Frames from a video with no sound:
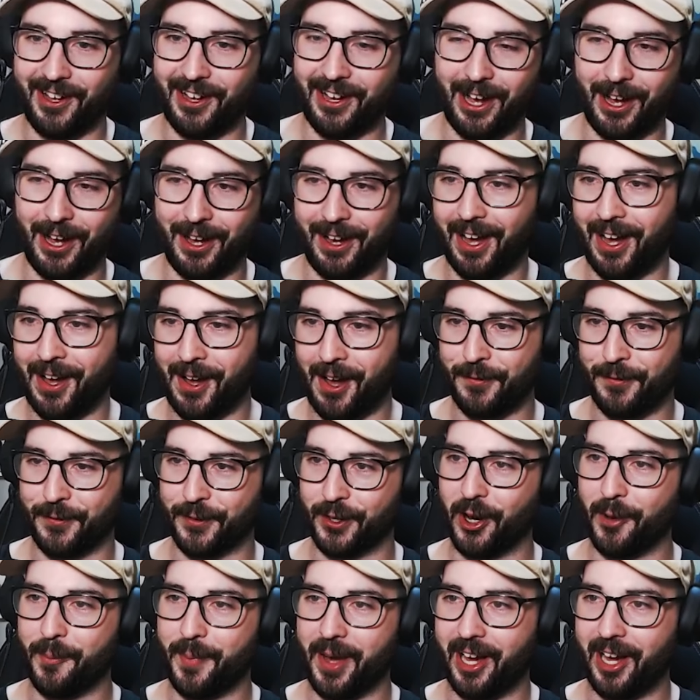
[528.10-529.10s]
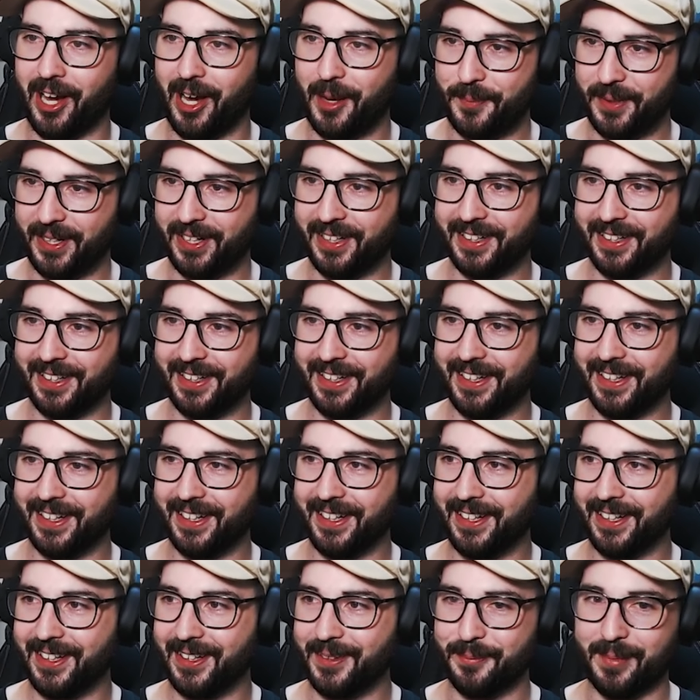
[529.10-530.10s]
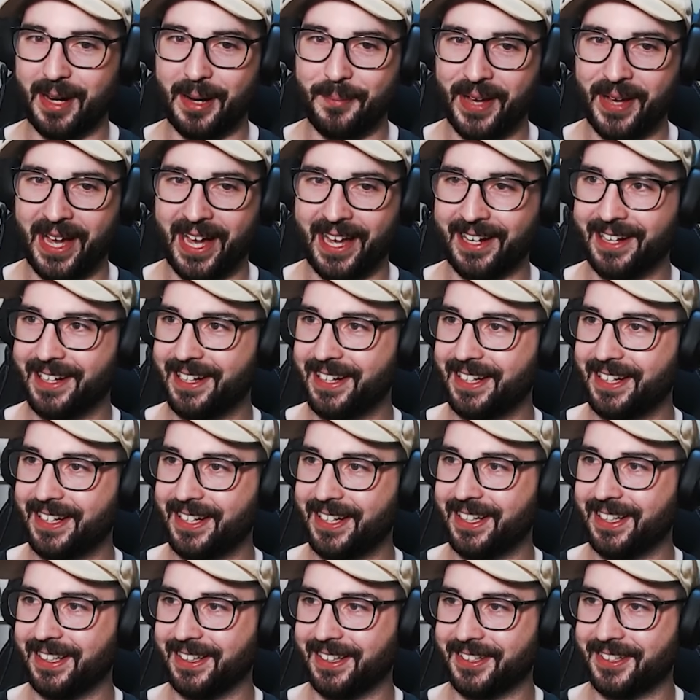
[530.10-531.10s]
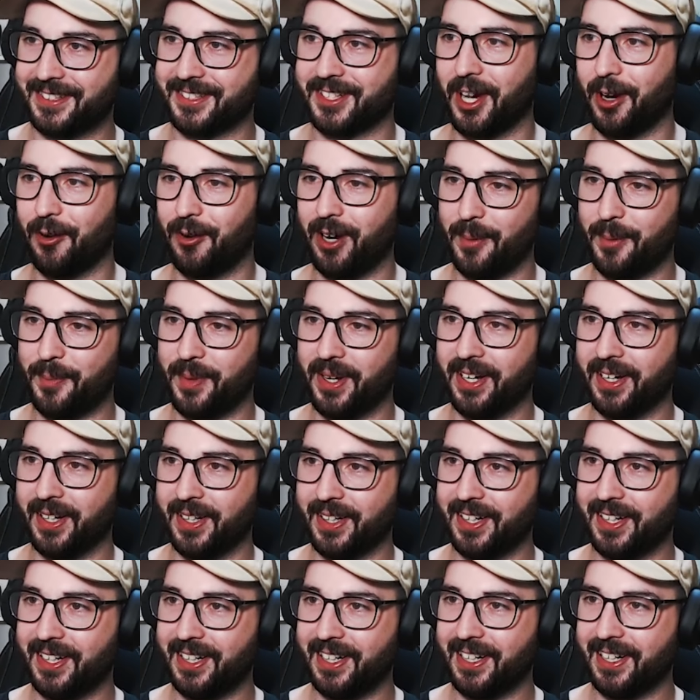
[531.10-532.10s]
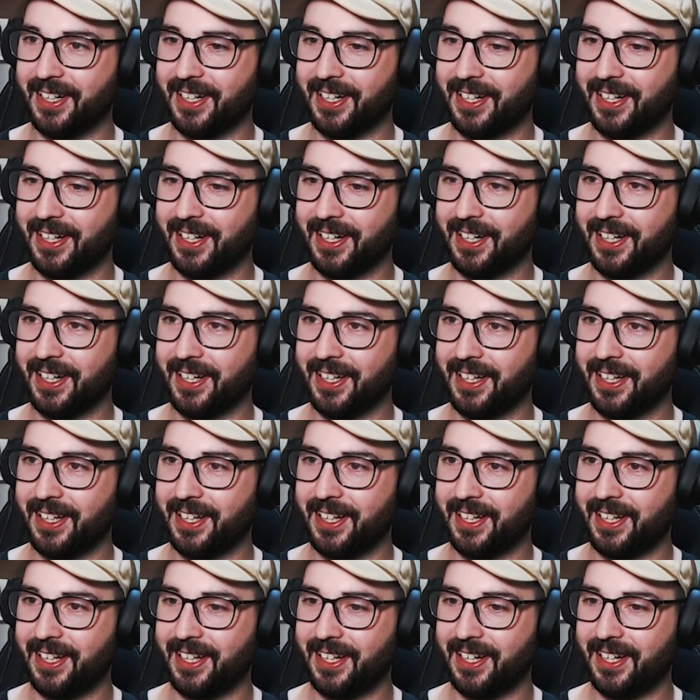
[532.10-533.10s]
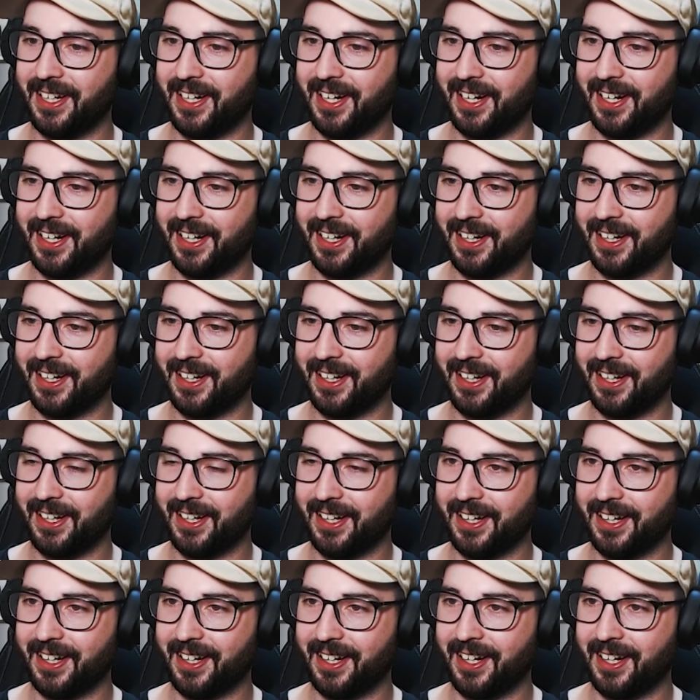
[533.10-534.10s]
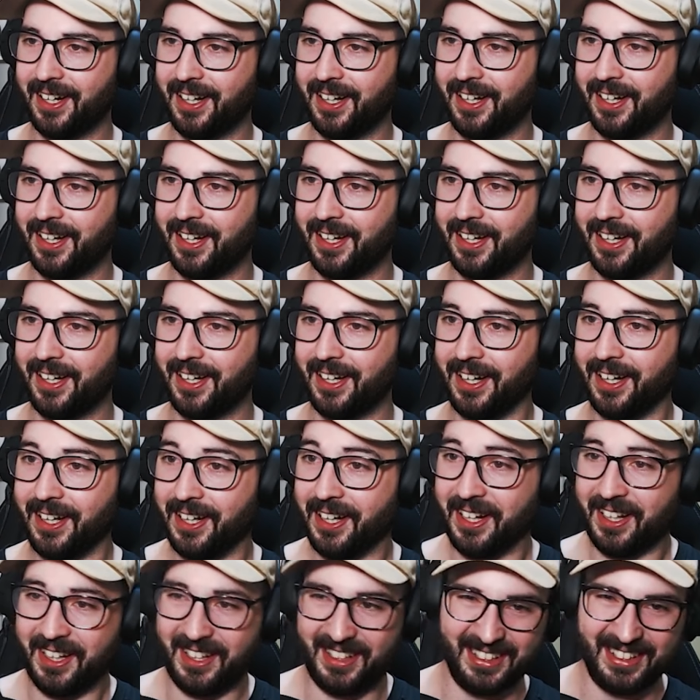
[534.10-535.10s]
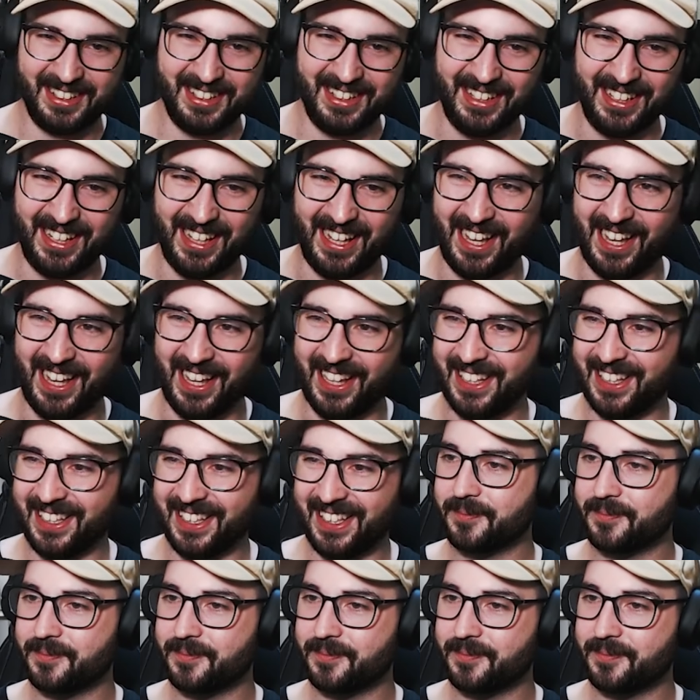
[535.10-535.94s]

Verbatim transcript: I, I I forgot about Appa. My bad. Let's go, Appa. Thanks, Appa. I don't know what we do without you. Ah.